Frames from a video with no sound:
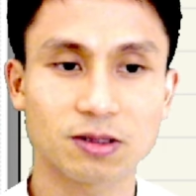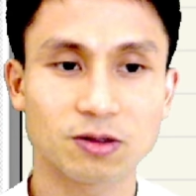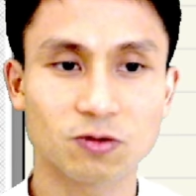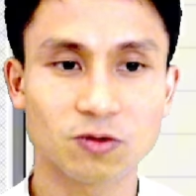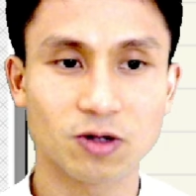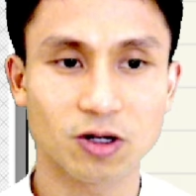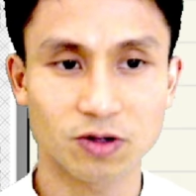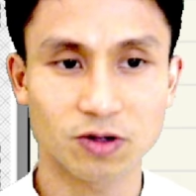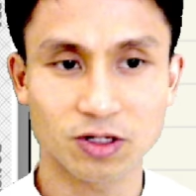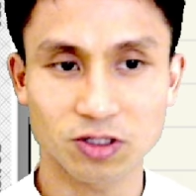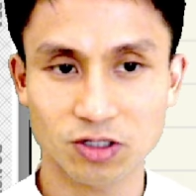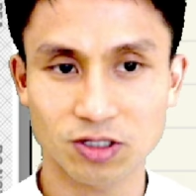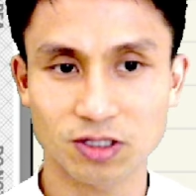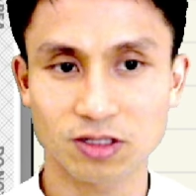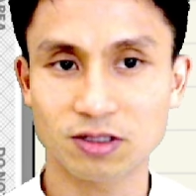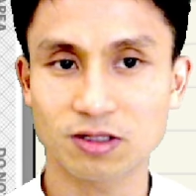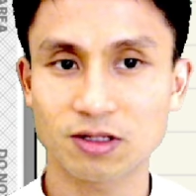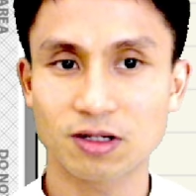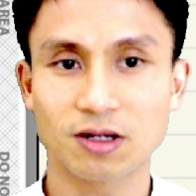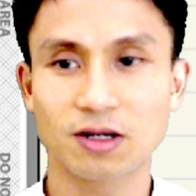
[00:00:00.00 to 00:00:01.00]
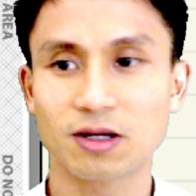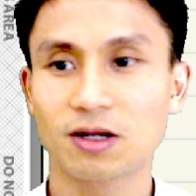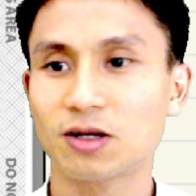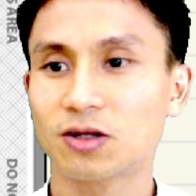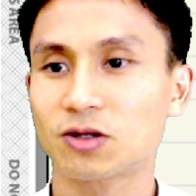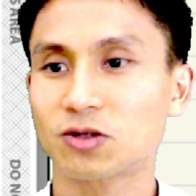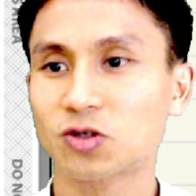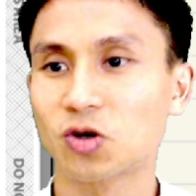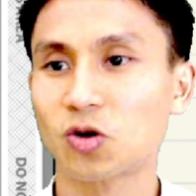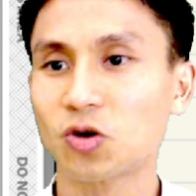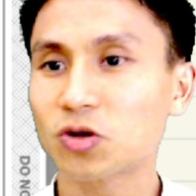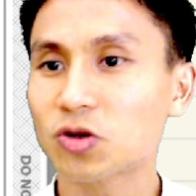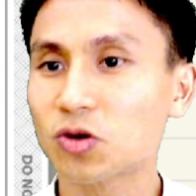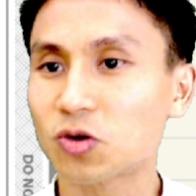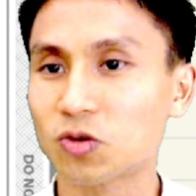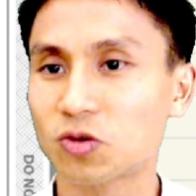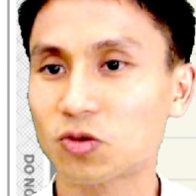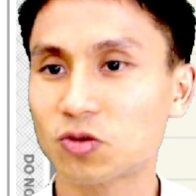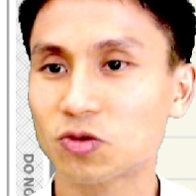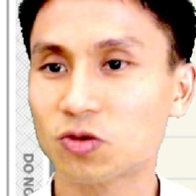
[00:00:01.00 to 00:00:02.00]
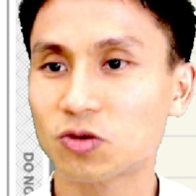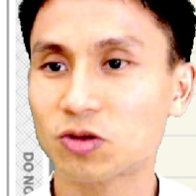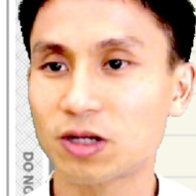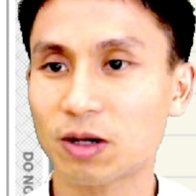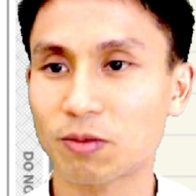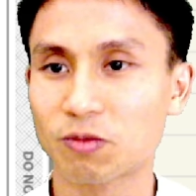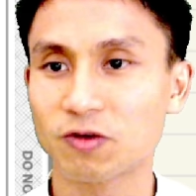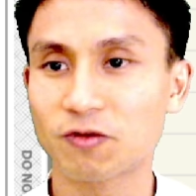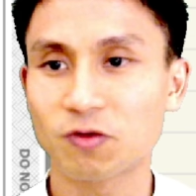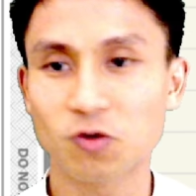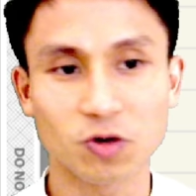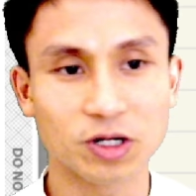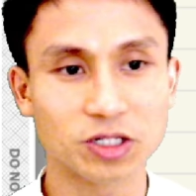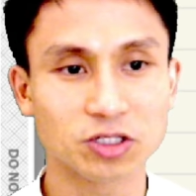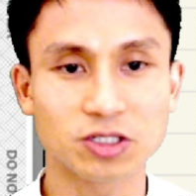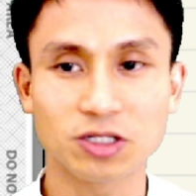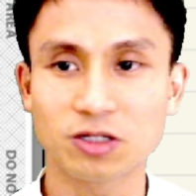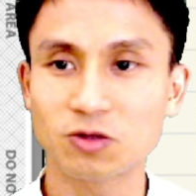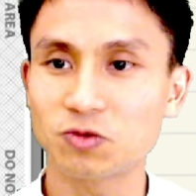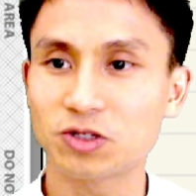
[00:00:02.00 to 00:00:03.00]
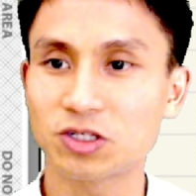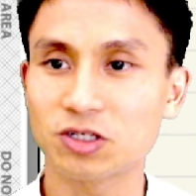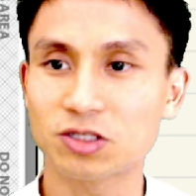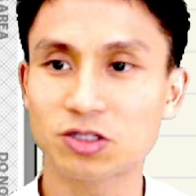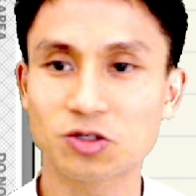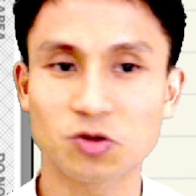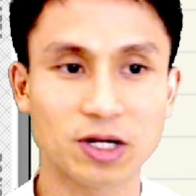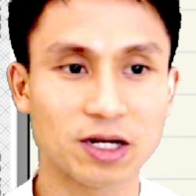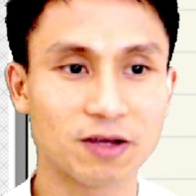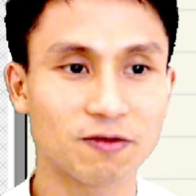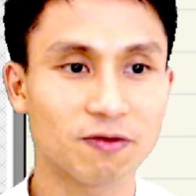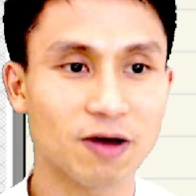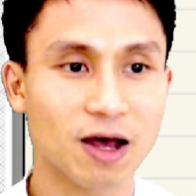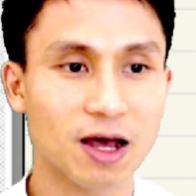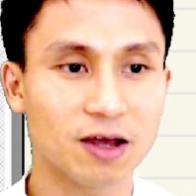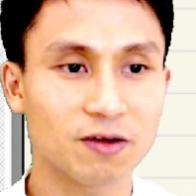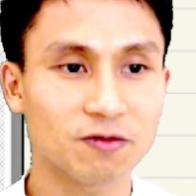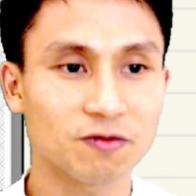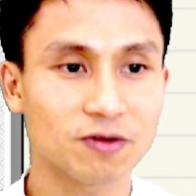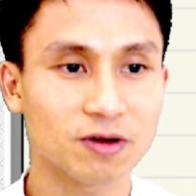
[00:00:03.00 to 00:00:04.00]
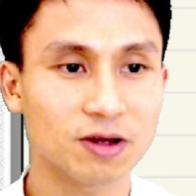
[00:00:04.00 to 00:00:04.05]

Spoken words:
Well, it's just total number of questions, which is 25,